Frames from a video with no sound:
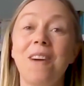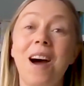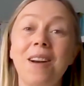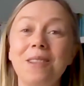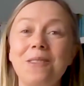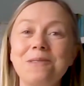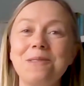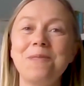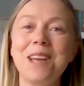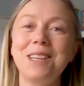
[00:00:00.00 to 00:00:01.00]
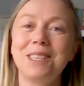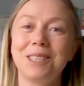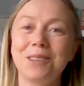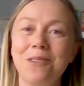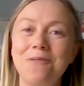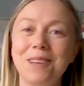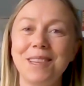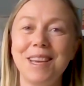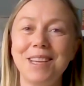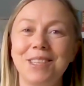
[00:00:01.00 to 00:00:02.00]
along the way to solving
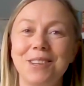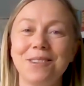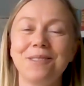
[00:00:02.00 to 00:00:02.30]
the issue.